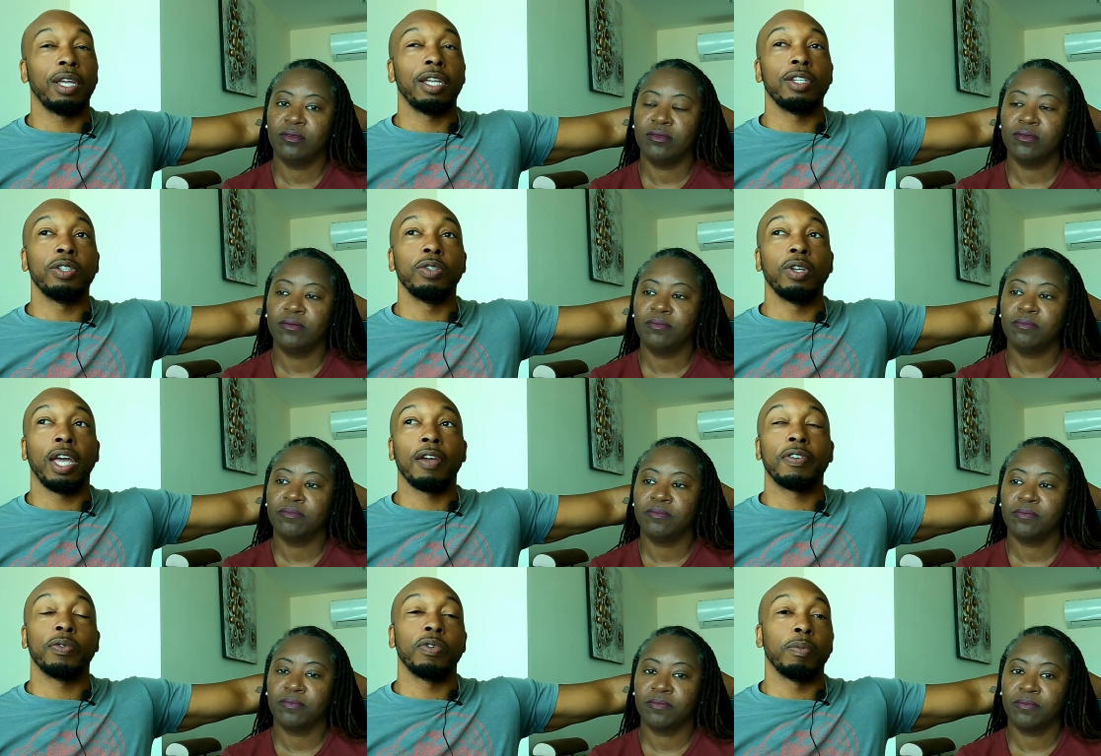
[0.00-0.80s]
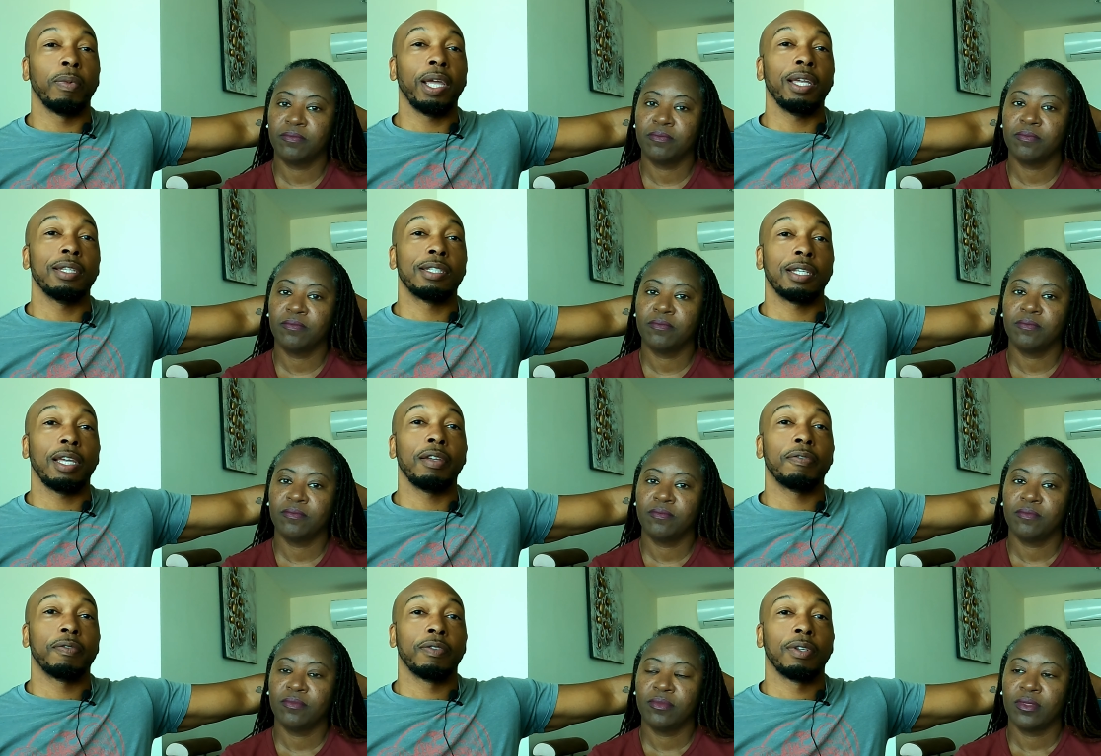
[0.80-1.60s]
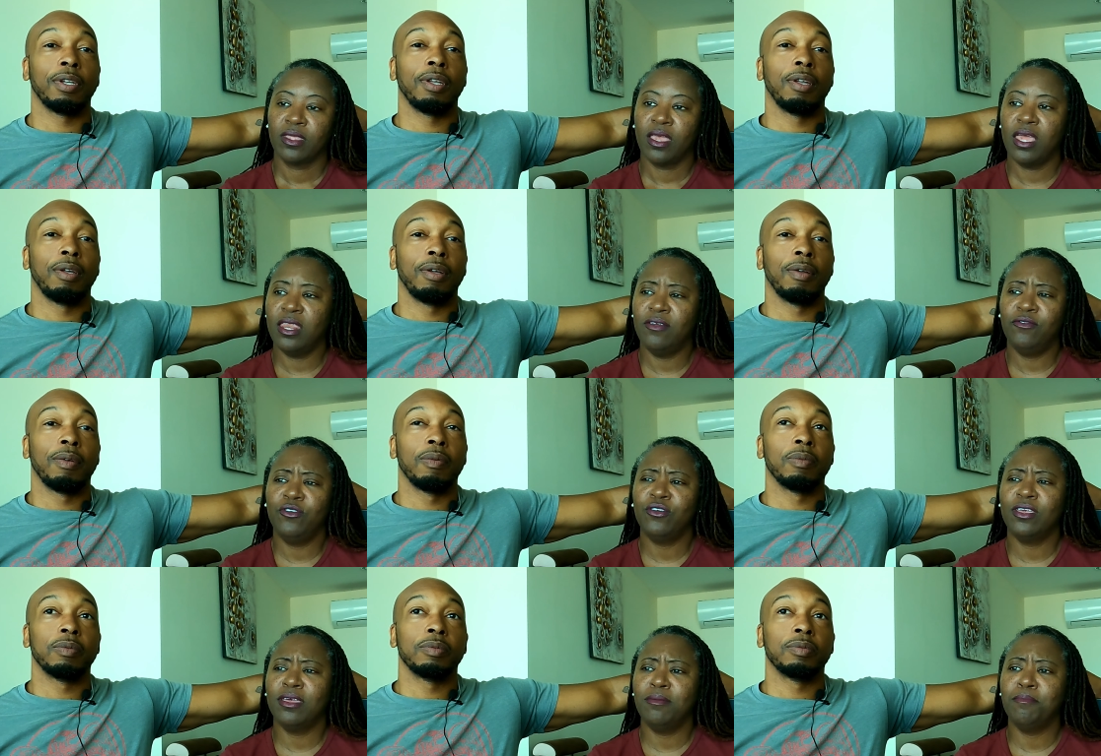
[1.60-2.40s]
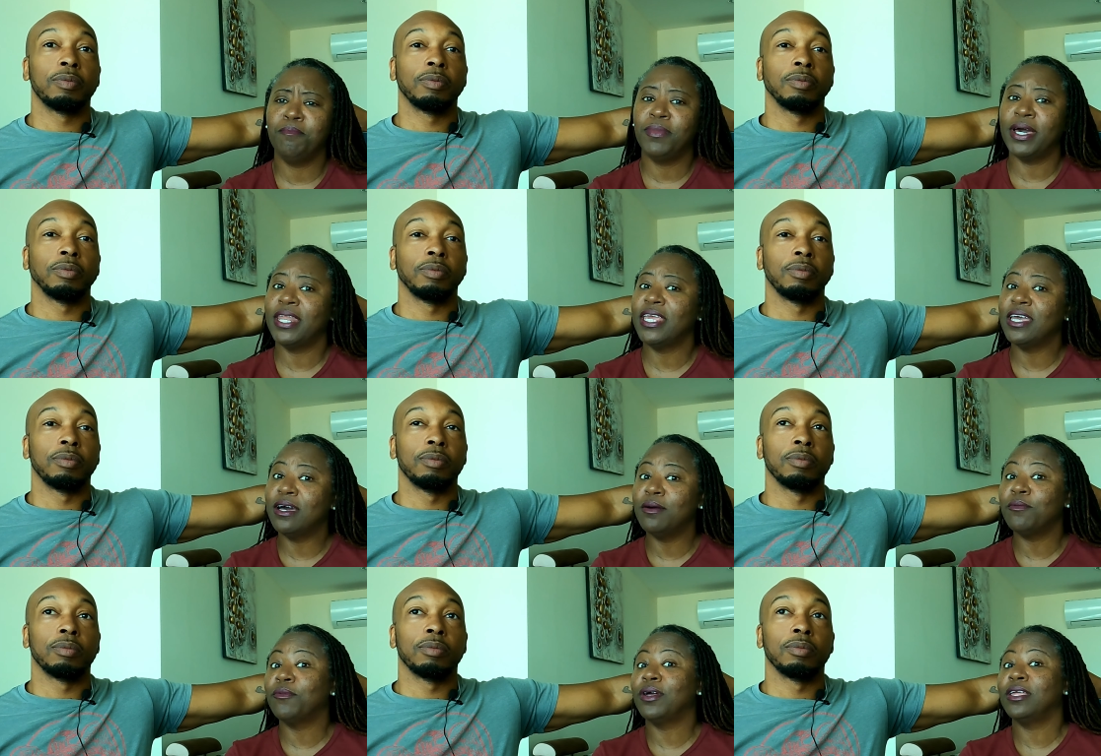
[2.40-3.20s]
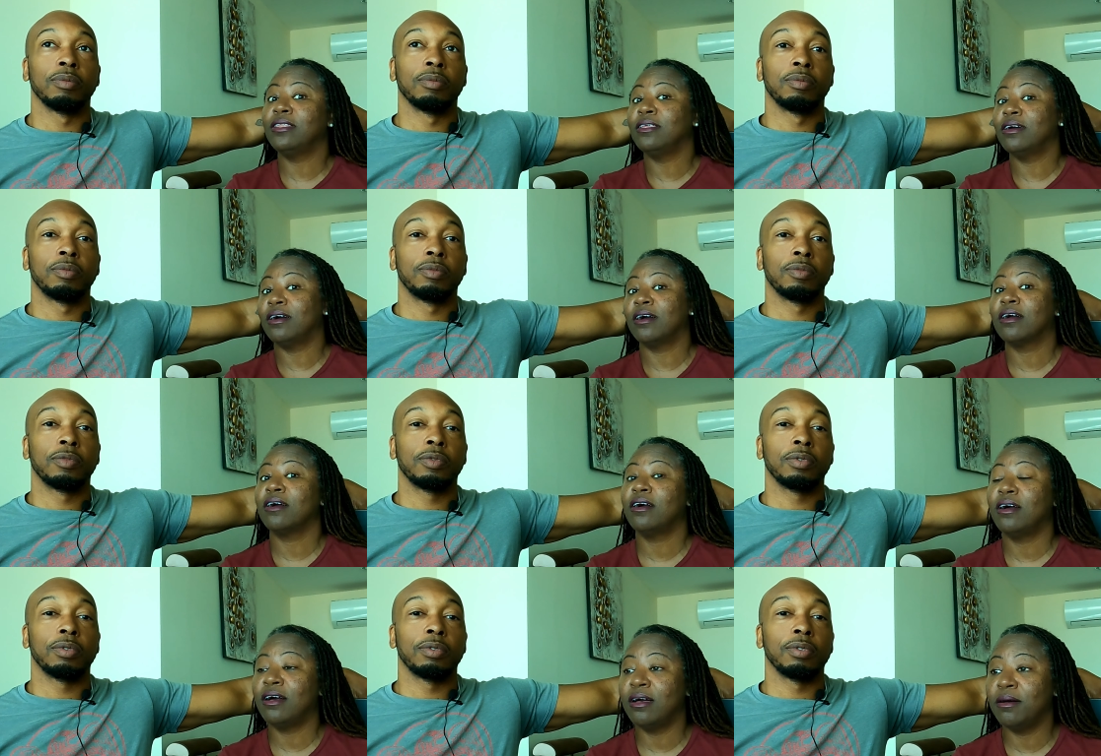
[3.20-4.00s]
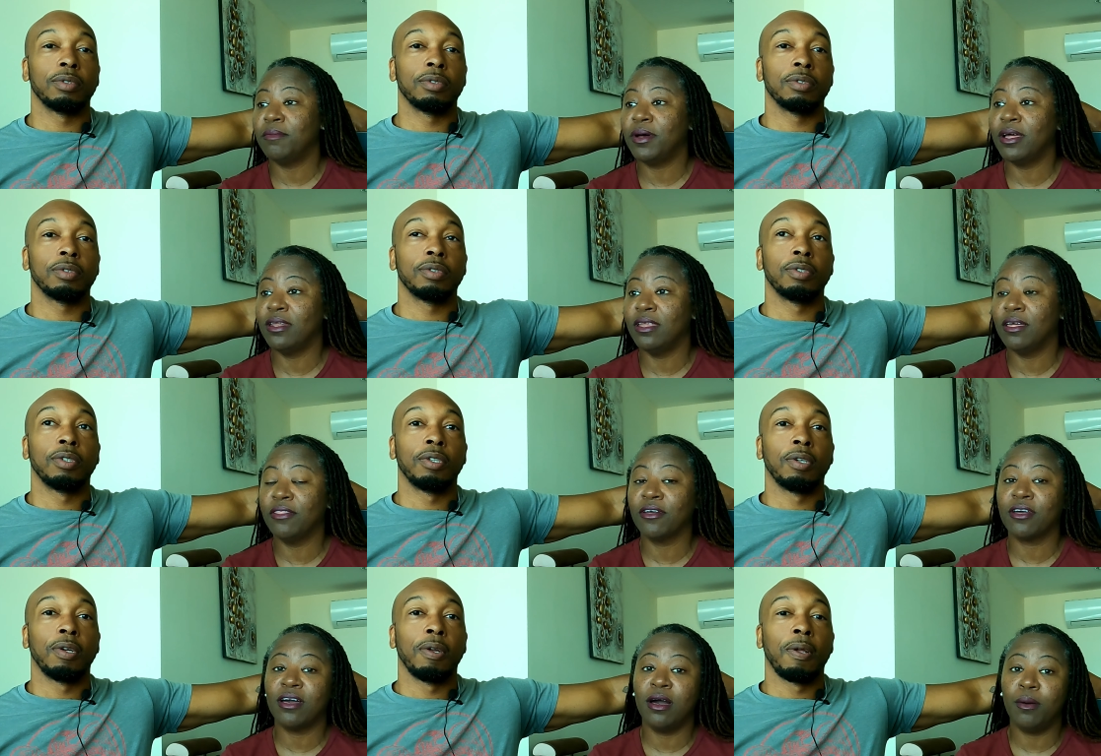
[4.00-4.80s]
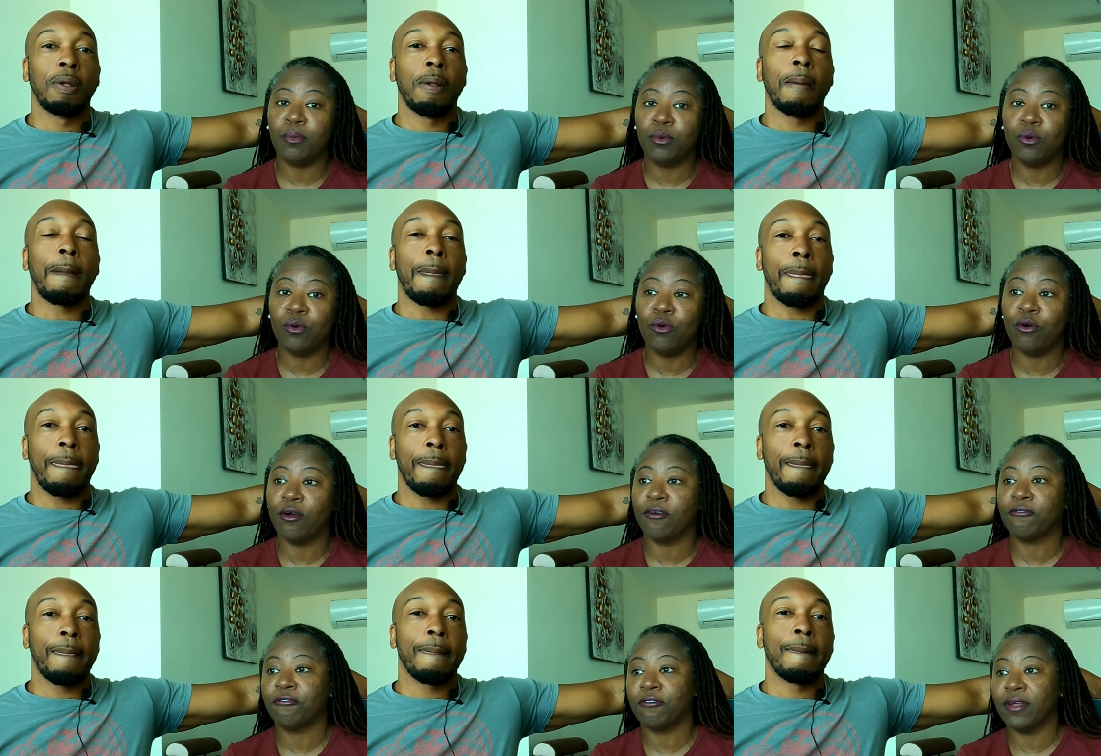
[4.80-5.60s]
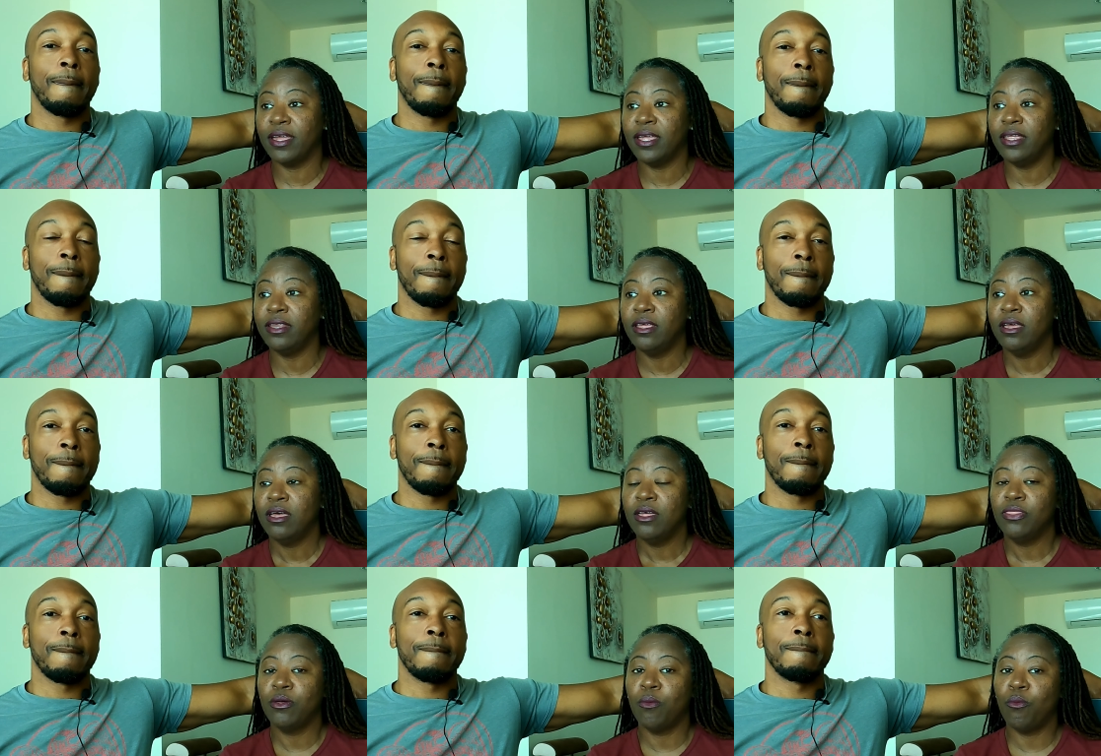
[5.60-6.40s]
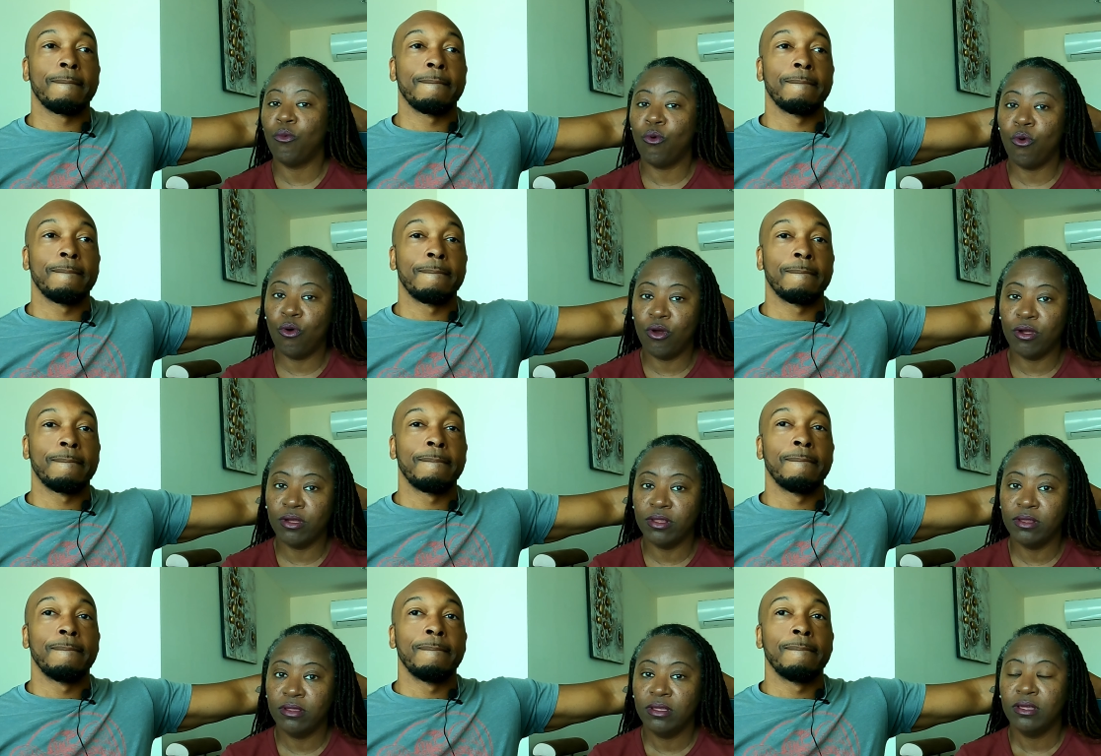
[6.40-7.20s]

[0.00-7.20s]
Speaker 1: and you have to remain safe.
Speaker 2: And if you can buddy up with a, uh, um, another couple or a friend, the more,